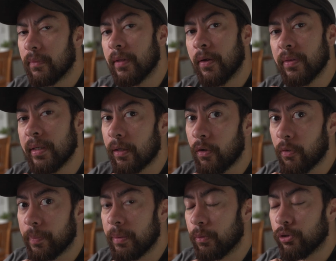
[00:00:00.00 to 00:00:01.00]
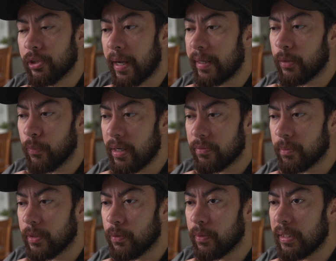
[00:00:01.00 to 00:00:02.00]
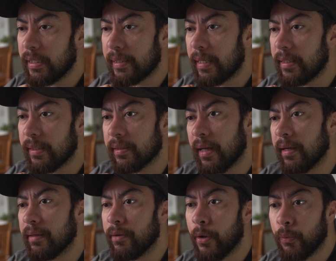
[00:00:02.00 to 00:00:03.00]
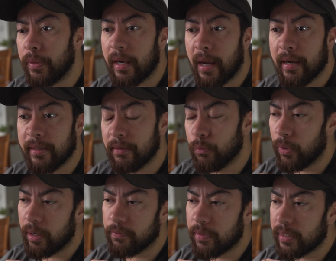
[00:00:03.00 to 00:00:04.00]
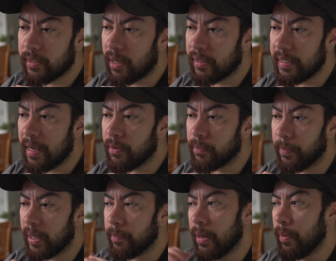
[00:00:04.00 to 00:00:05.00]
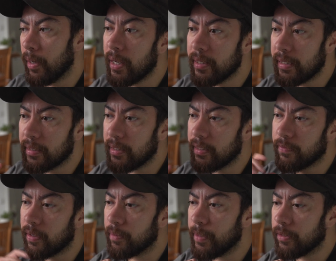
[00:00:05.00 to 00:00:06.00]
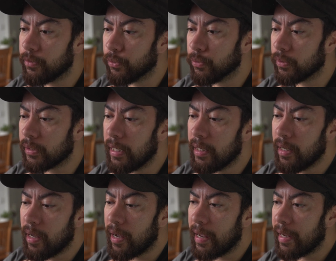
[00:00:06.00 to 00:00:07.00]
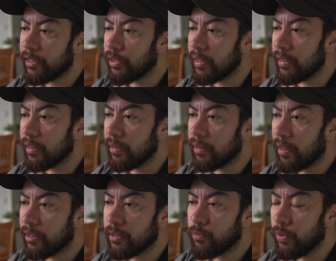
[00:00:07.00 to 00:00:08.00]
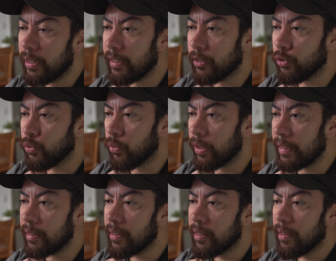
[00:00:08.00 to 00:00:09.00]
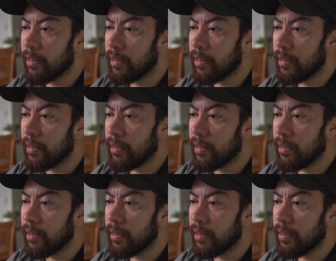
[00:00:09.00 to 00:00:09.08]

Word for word: Now I think a lot of people shy away from doing these edits. I know that I did when I first started out, but by learning these fundamentals I actually I just really enjoy